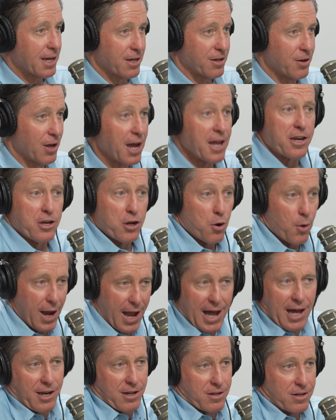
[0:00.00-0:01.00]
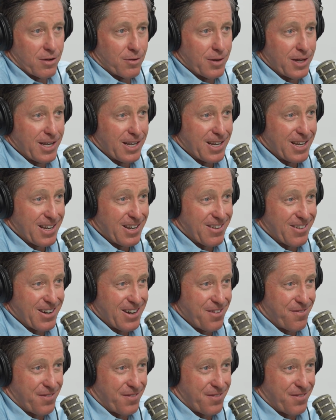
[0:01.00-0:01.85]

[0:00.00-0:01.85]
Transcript: I could. I know how to do it, right?